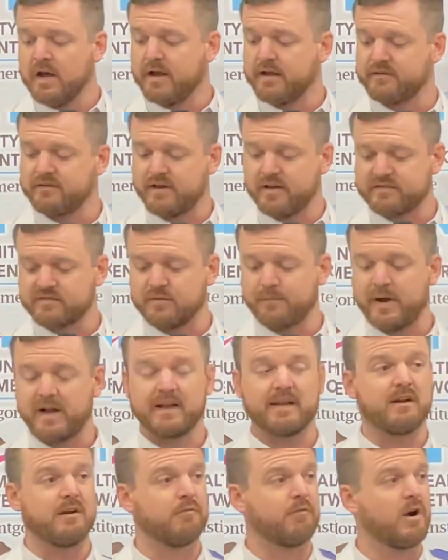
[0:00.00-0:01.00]
it's
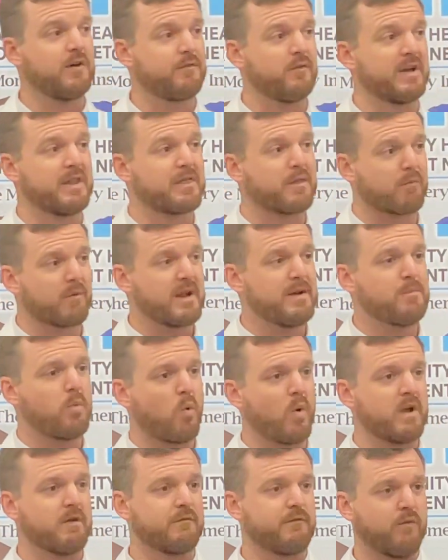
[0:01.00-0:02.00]
estimated at roughly
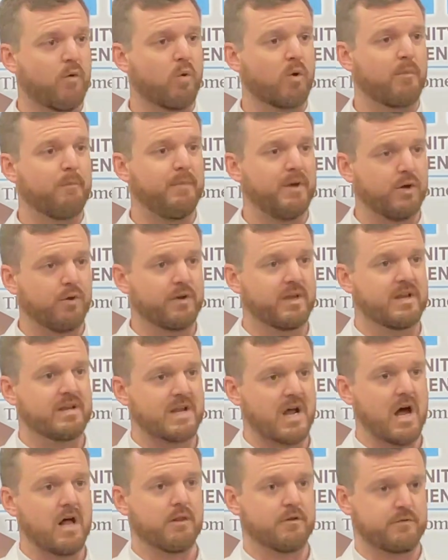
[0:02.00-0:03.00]
$3.4
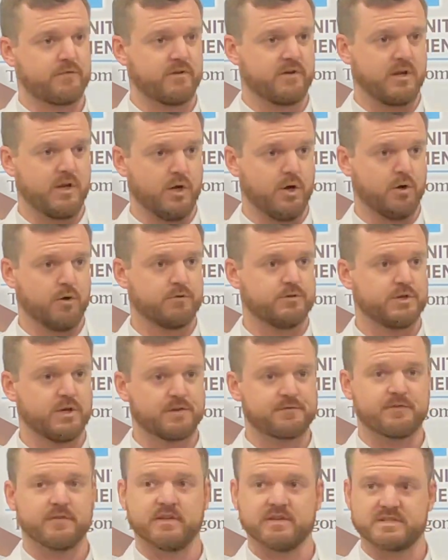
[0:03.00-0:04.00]
billion a year
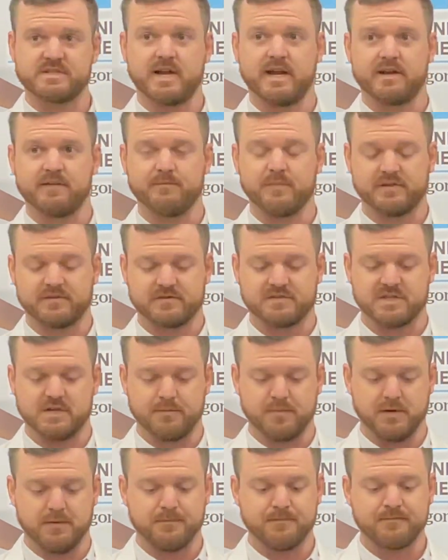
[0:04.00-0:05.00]
just for the state of
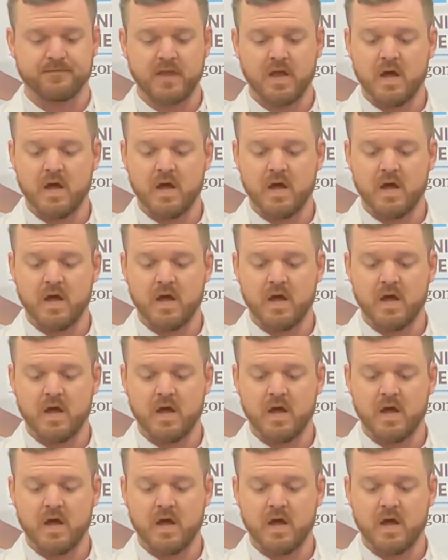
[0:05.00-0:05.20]
Mississippi.